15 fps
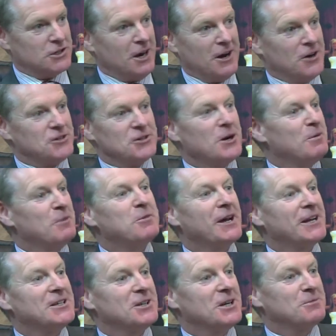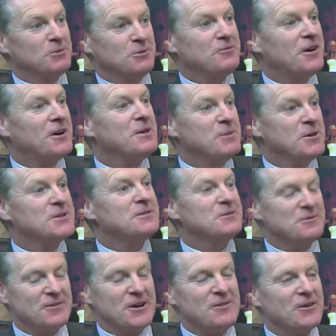aren't your normal bridal shots, but they're very amusing. They're
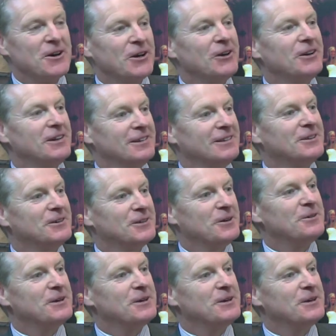very, very good. Turned out really